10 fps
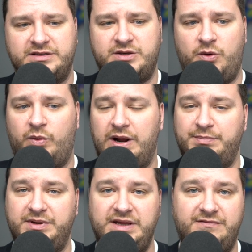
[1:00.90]
So what I
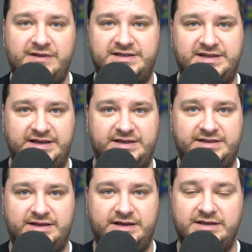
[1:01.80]
believe this
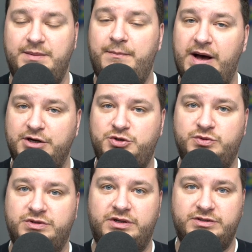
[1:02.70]
is a
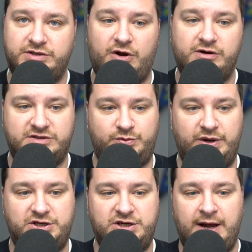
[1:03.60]
module SCART
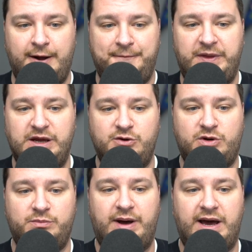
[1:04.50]
switch that you
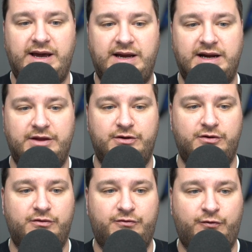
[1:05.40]
could buy in
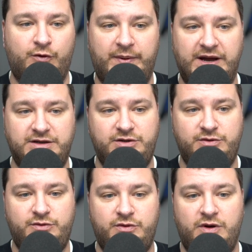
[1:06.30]
either
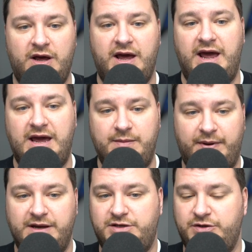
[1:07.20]
4x2,
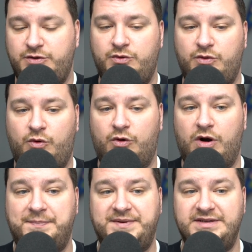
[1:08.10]
8x2,
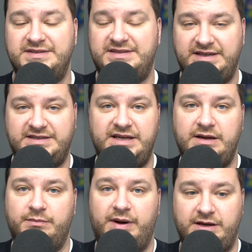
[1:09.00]
or up to
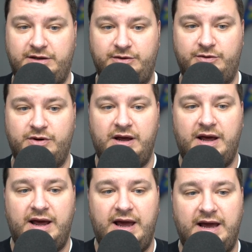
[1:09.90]
16x2.
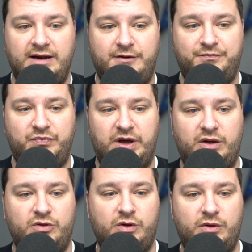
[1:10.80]
And
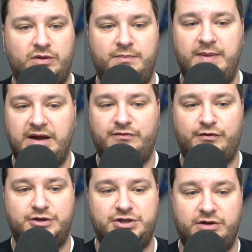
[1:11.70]
the main
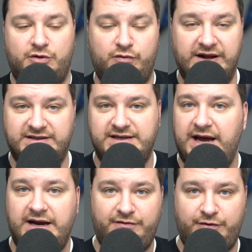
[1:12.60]
version, the red
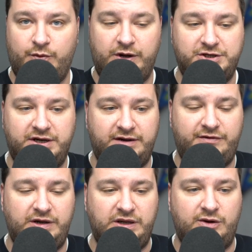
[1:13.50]
side if you're watching on
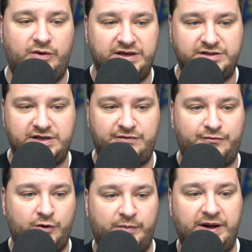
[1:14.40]
video, is a
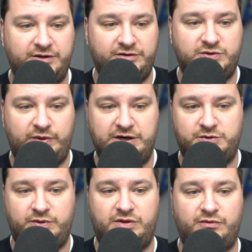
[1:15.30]
4x2
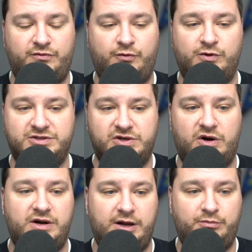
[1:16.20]
switch with 4
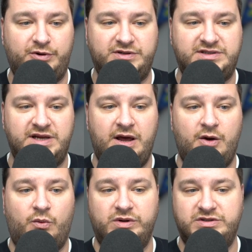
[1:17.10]
SCART inputs,
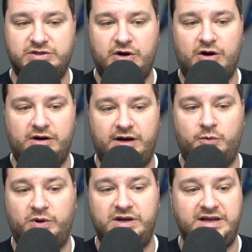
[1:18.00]
1 SCART
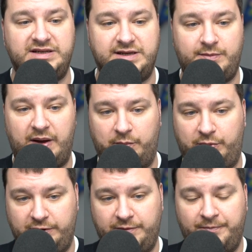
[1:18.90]
and 1 D sub
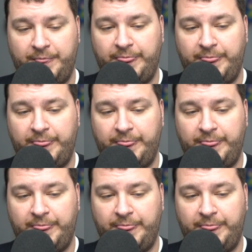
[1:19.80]
output.